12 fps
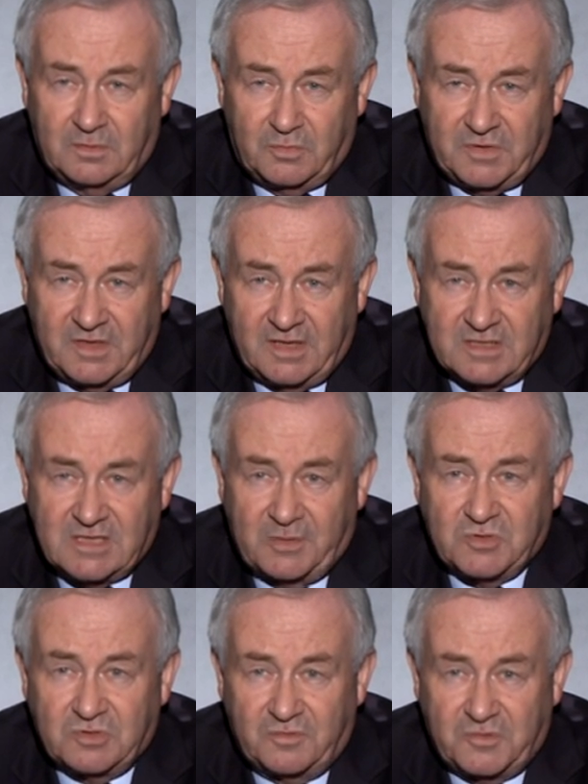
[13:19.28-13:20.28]
with the
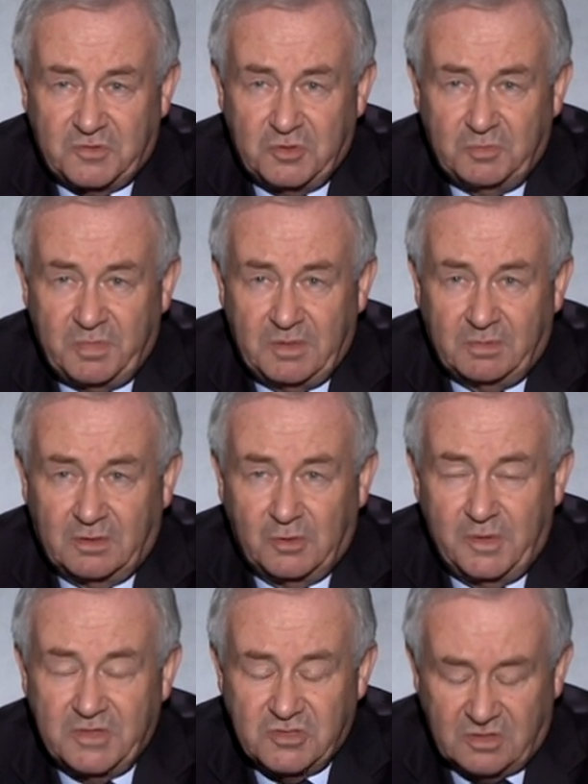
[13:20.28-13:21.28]
exception of the 2 people
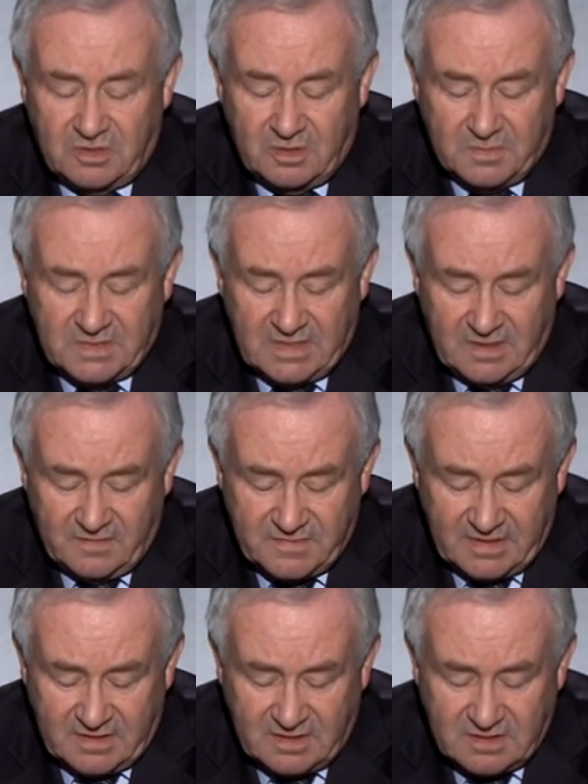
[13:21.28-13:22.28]
who injured themselves,
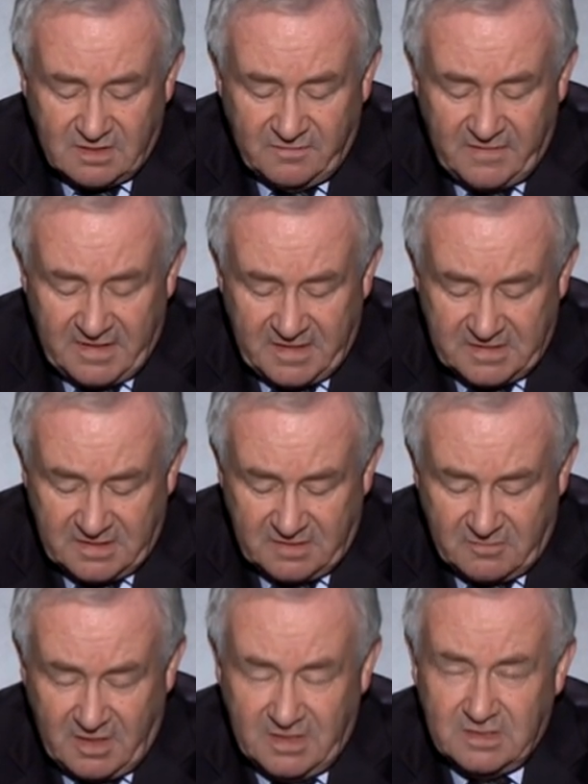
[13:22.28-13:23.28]
that the severity
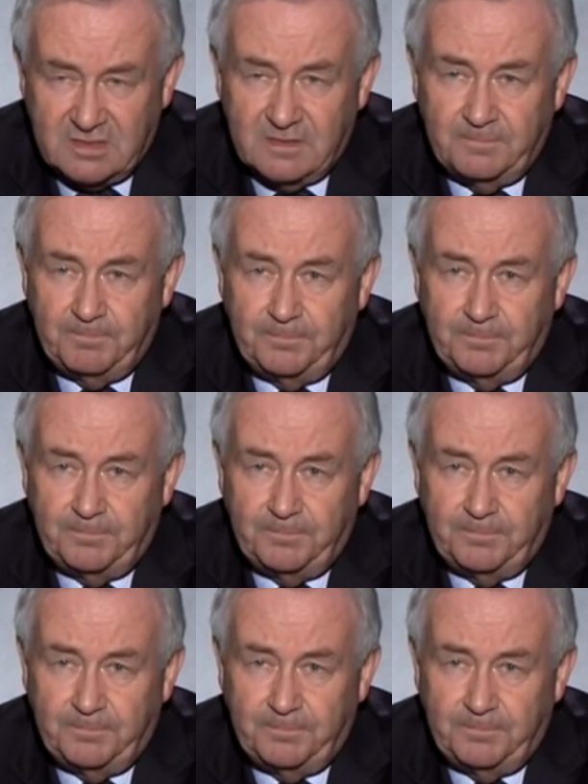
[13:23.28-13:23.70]
rate